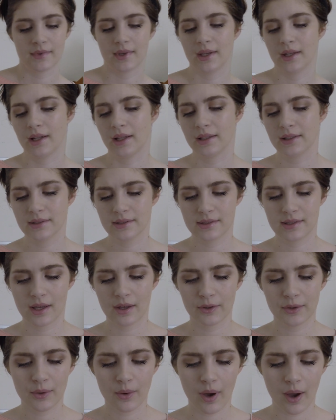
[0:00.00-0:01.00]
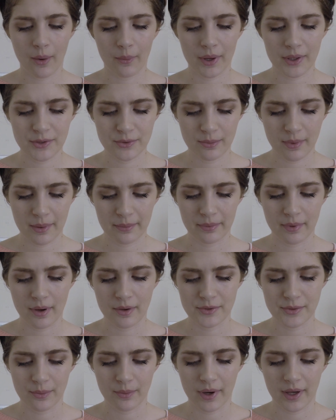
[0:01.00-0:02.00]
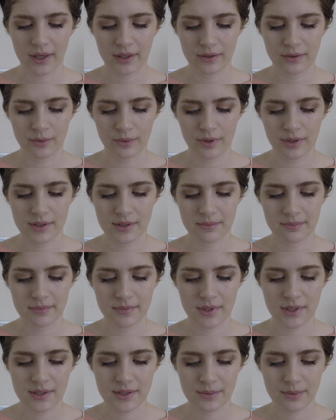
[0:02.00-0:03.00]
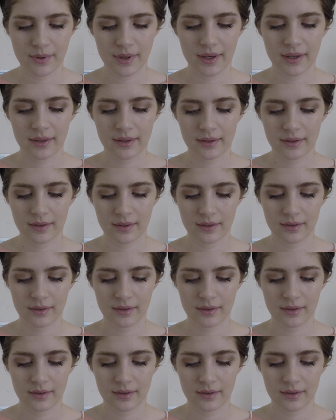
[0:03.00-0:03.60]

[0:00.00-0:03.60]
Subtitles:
And I'll tell you how I do my brows and why I do this in this way.